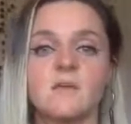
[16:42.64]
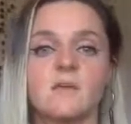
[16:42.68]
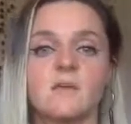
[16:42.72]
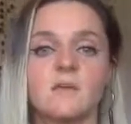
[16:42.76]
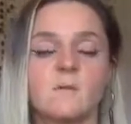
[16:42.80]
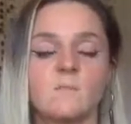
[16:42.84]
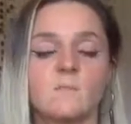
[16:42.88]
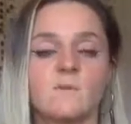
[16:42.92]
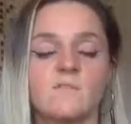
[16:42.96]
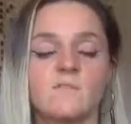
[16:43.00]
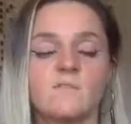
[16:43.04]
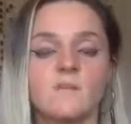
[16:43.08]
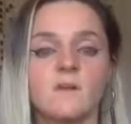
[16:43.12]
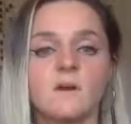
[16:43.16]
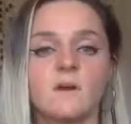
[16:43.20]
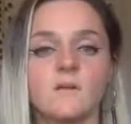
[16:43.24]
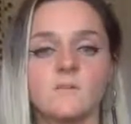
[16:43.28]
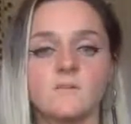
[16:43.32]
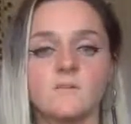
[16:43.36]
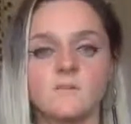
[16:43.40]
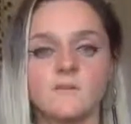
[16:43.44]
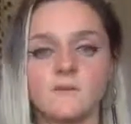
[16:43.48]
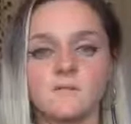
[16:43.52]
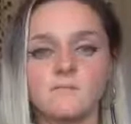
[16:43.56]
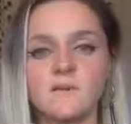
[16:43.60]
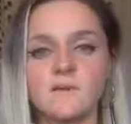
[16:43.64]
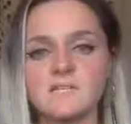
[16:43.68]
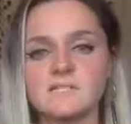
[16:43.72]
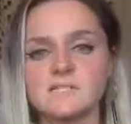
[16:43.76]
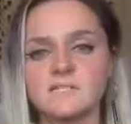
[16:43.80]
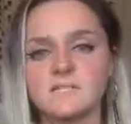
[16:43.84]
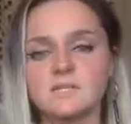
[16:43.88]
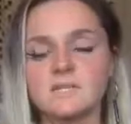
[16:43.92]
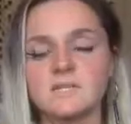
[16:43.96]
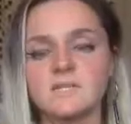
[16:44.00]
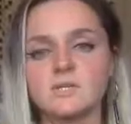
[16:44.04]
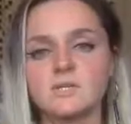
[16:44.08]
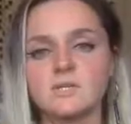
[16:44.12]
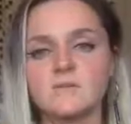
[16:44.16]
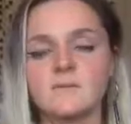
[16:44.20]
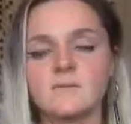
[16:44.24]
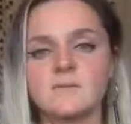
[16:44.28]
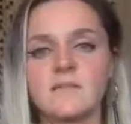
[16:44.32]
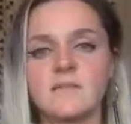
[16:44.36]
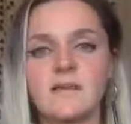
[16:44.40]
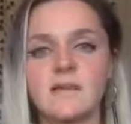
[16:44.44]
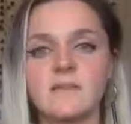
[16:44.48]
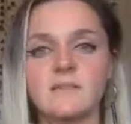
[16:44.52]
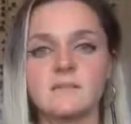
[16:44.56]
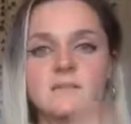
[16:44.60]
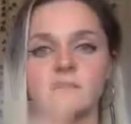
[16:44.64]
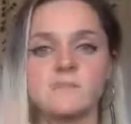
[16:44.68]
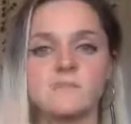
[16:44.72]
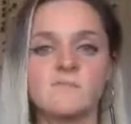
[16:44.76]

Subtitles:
we've got the masculine coming then.